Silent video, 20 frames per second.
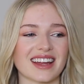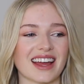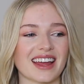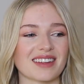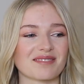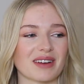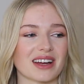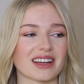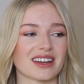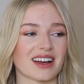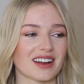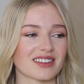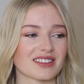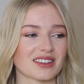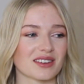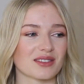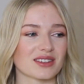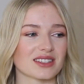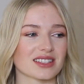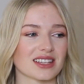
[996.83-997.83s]
And my
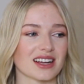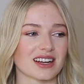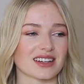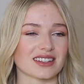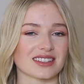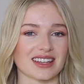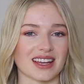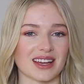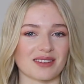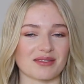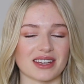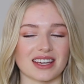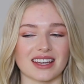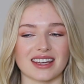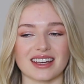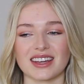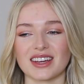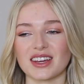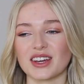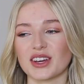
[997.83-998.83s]
cousin was there,
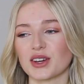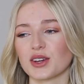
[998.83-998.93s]
Sammy,